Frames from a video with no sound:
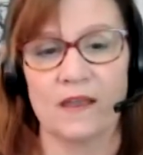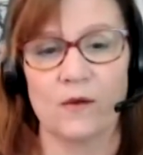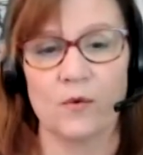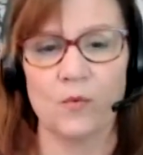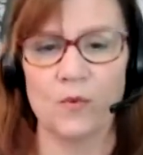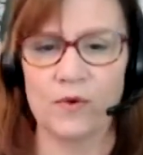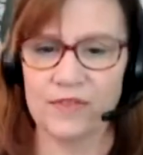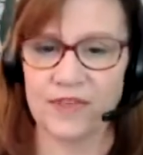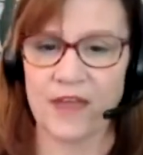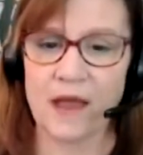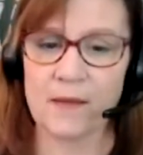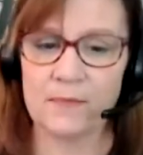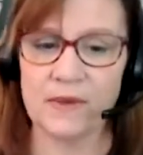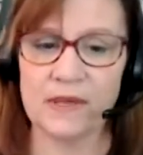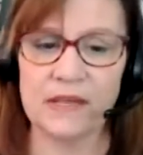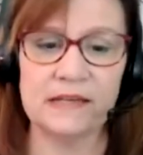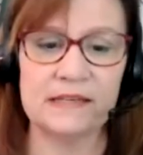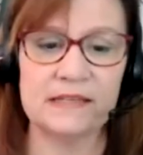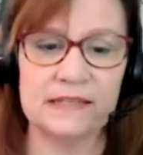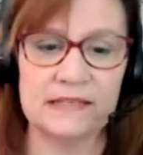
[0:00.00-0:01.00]
With that
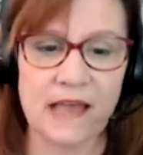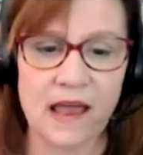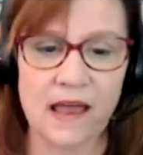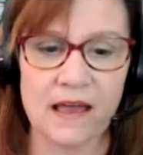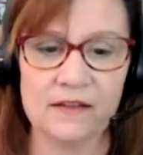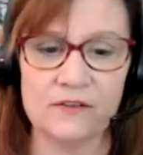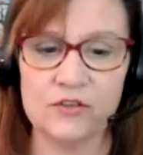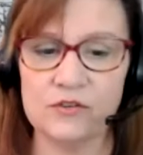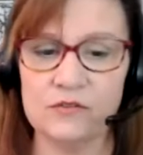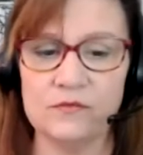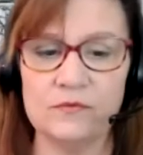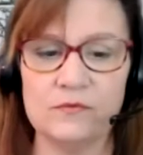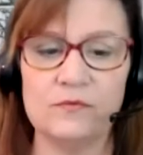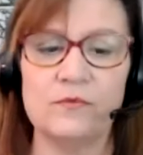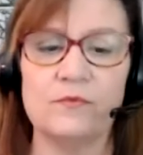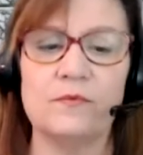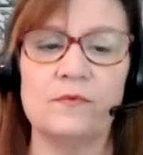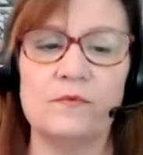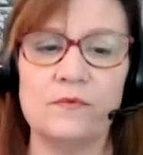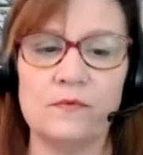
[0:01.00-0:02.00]
being said, you
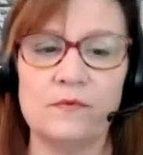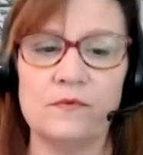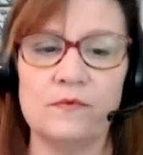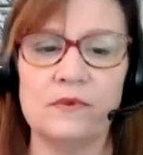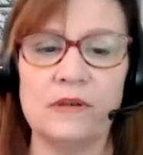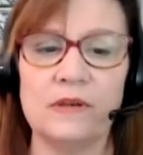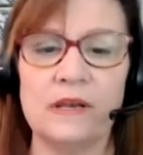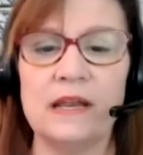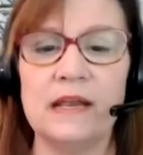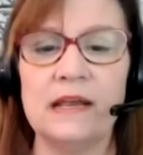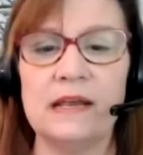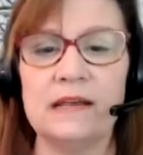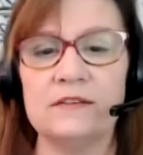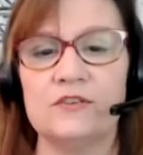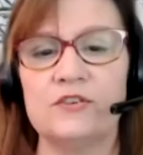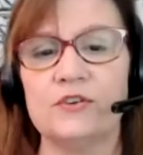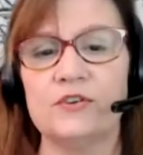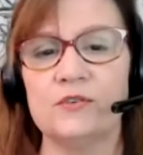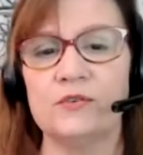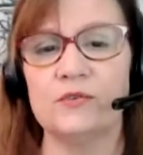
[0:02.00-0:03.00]
need
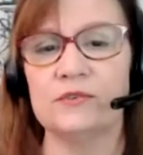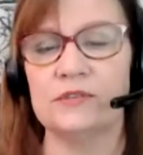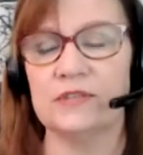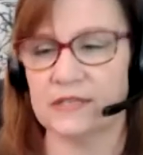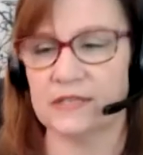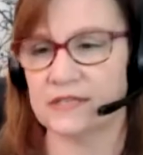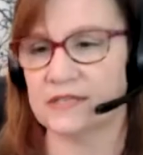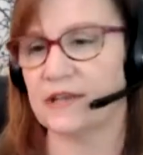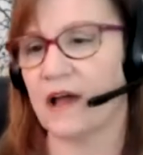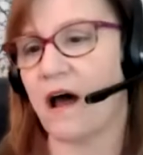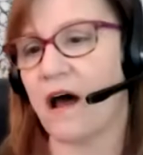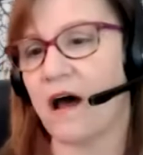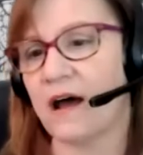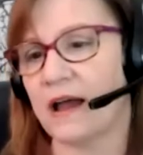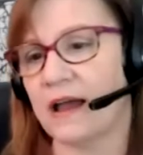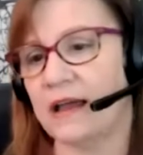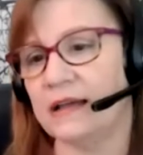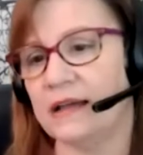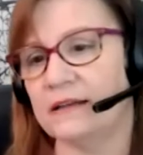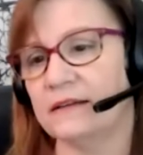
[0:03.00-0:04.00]
to
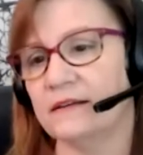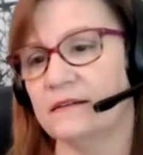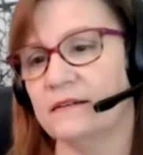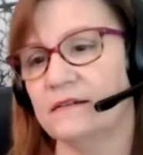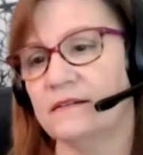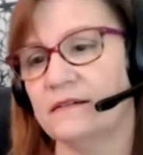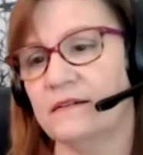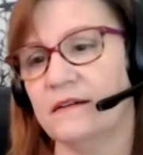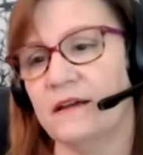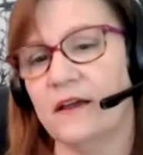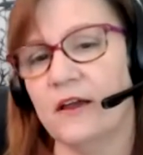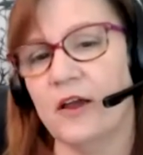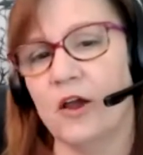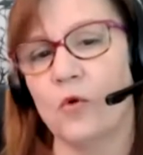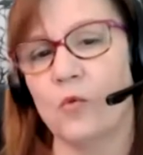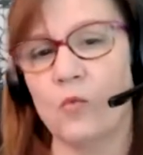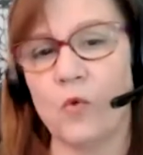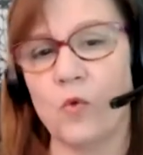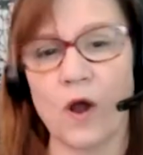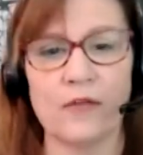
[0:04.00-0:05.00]
decide
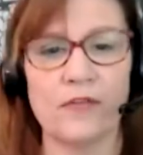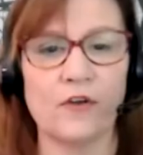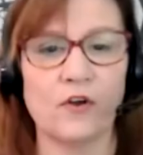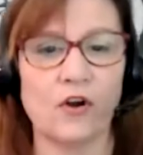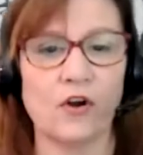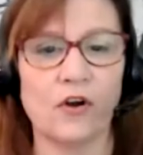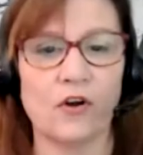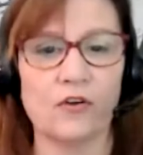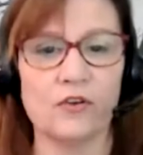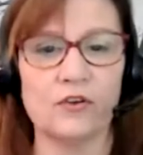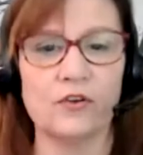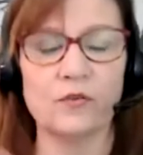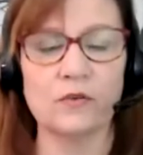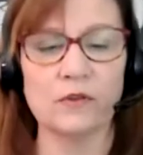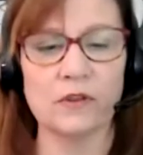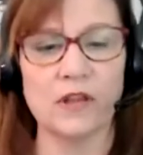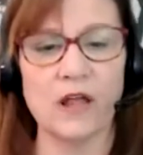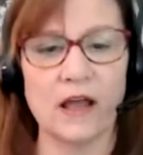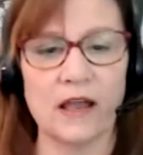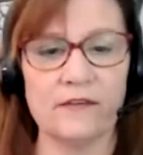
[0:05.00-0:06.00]
whether your
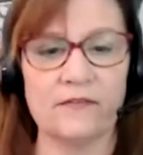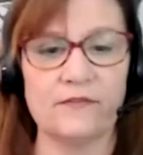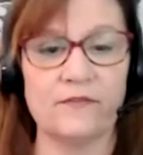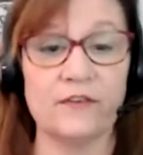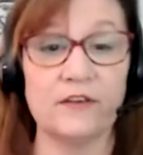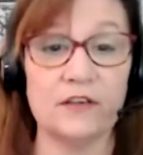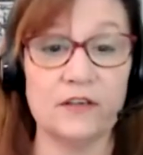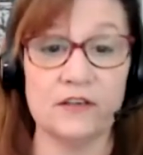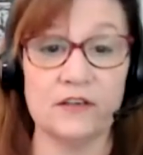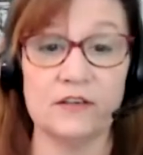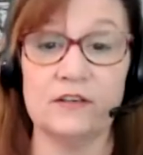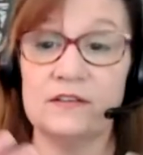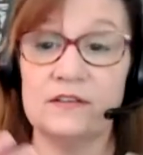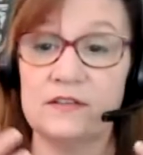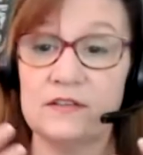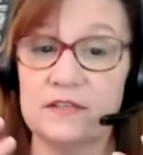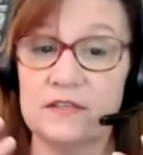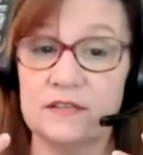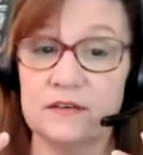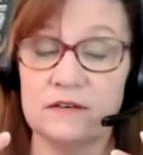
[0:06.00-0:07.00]
life
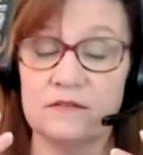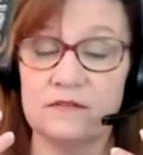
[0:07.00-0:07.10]
is